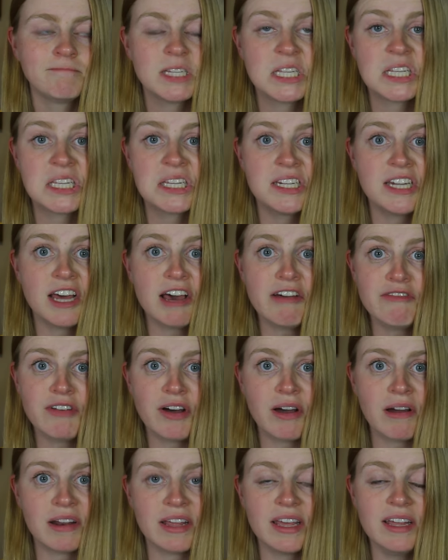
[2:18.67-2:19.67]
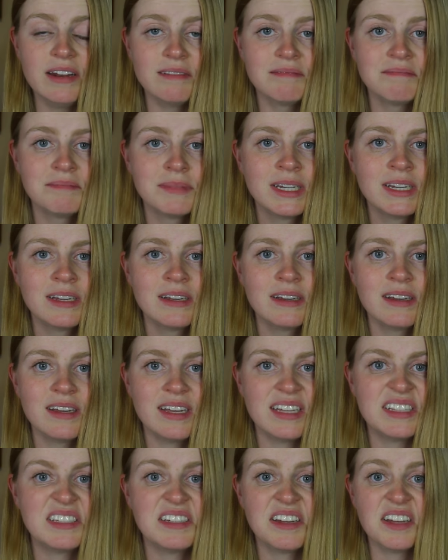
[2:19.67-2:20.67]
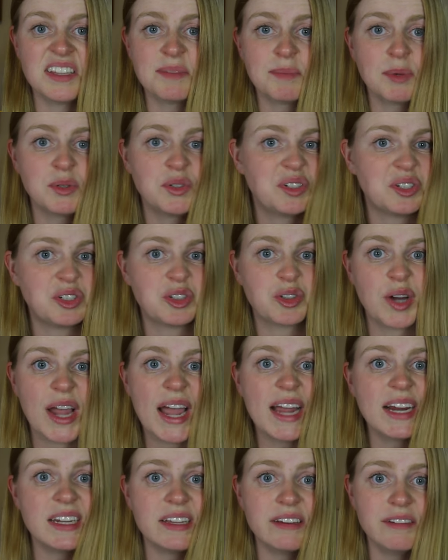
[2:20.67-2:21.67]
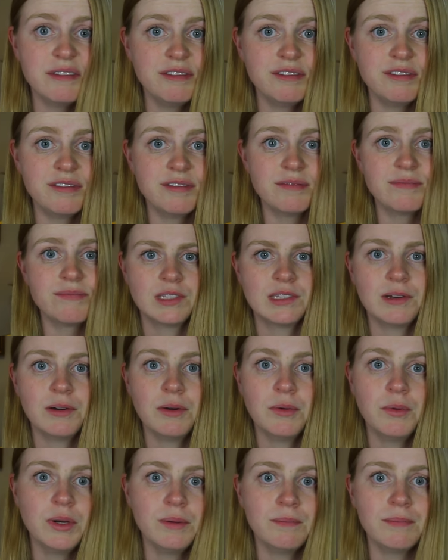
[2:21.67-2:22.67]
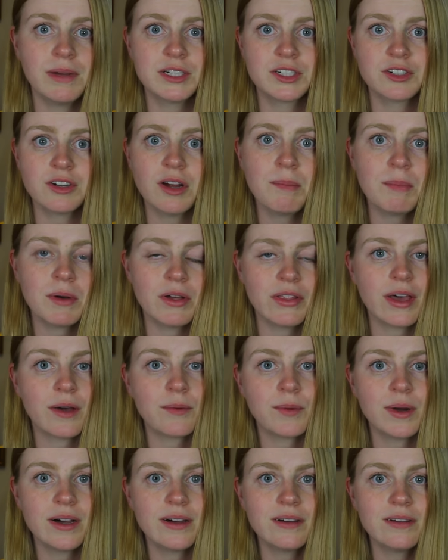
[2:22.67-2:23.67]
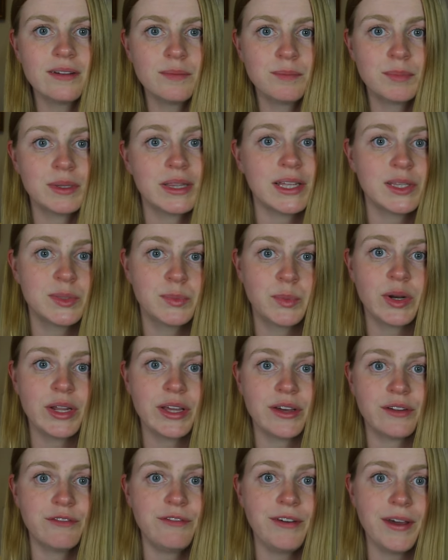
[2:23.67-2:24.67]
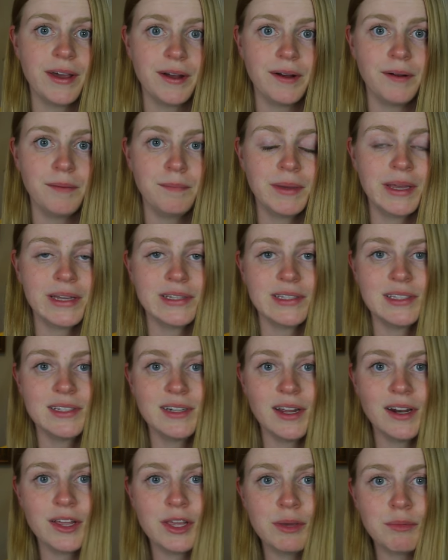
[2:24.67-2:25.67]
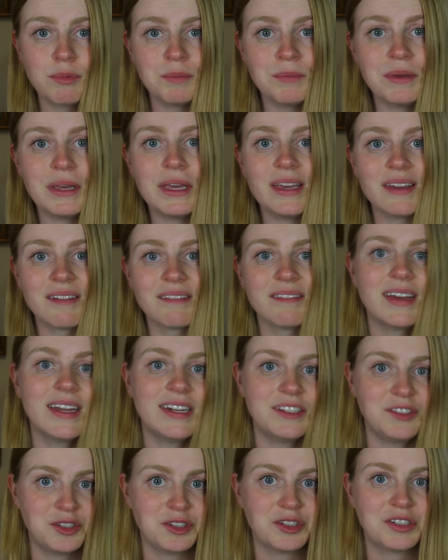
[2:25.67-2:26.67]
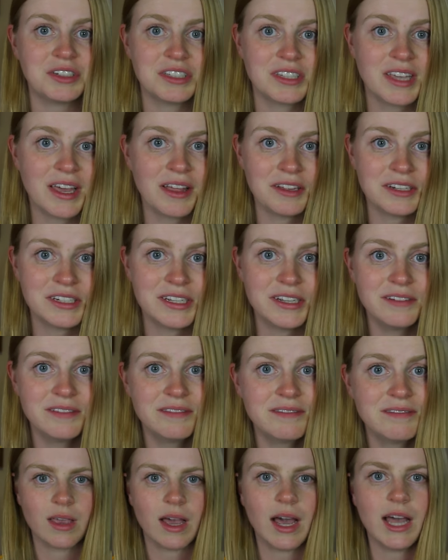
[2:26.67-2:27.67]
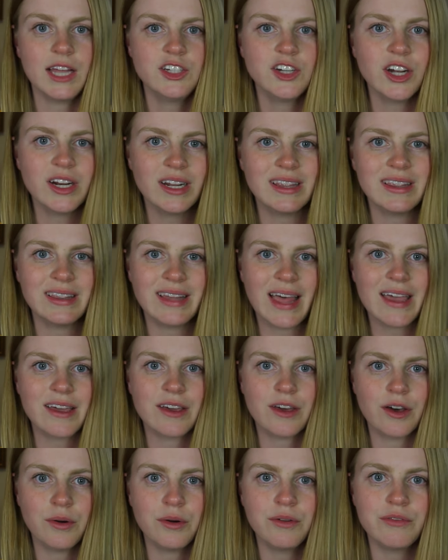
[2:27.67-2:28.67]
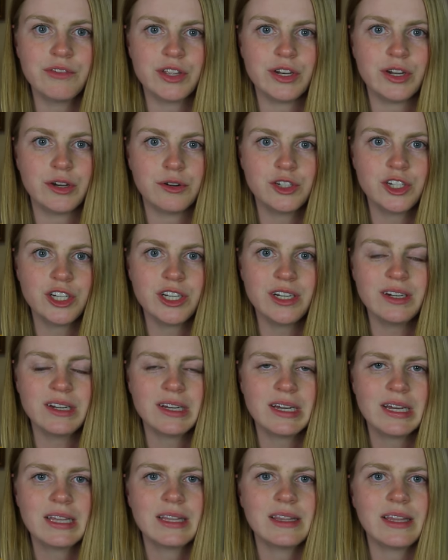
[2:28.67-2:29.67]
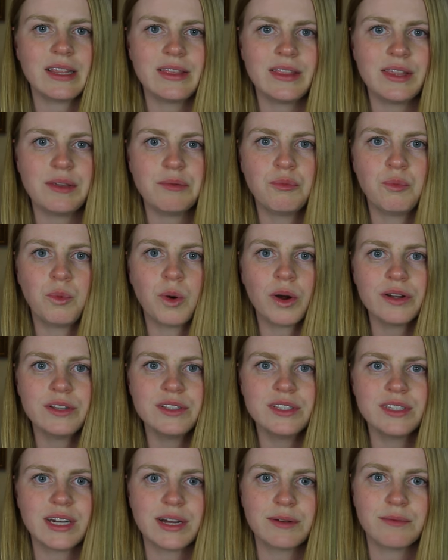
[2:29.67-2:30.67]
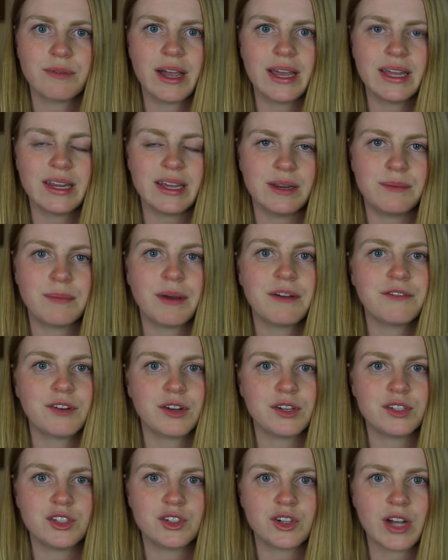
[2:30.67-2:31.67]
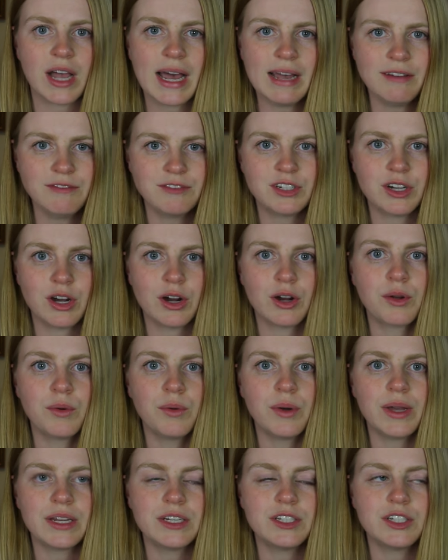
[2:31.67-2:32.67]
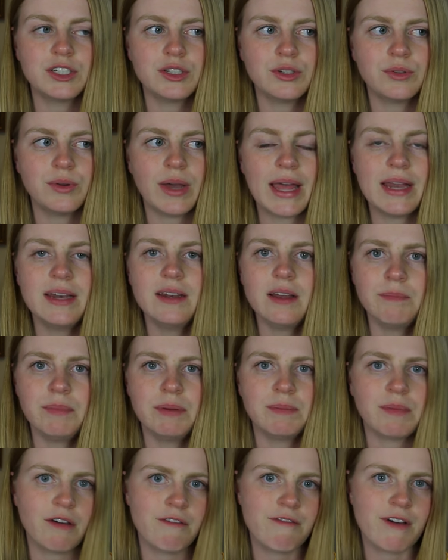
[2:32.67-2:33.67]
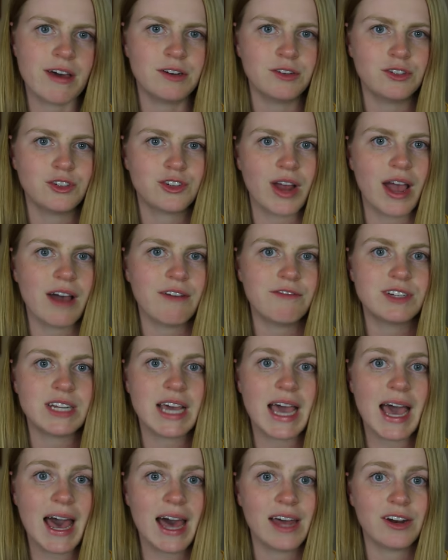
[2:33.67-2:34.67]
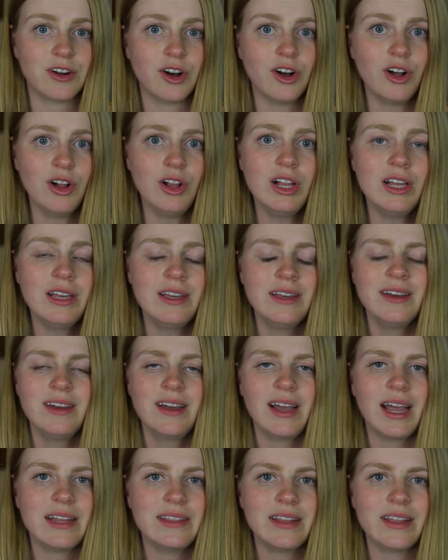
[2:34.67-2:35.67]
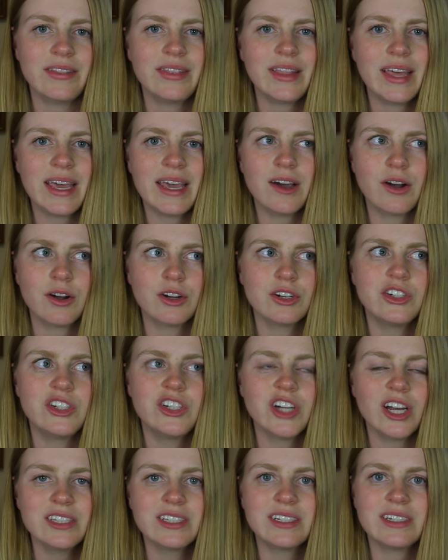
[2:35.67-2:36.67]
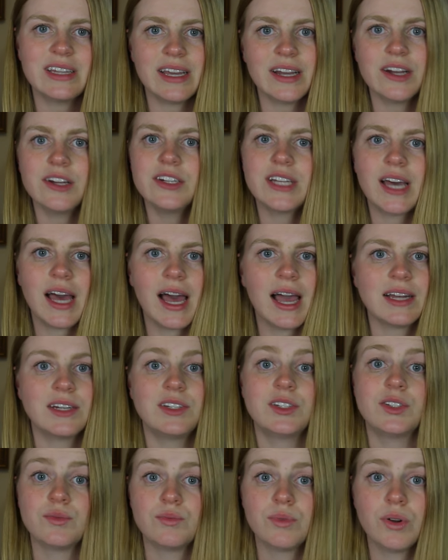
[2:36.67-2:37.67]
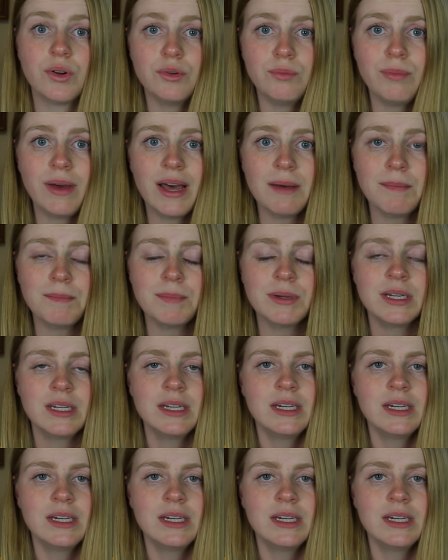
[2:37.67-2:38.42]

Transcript: stuff on it. It's not the most attractive, so it wouldn't measure up all that well, but that's pretty unfair because it's not a human being and it's just a skeleton. I try to let go of the notion that the words that I write in my first draft are going to end up in my final draft at all, and that they are just there to act as a roadmap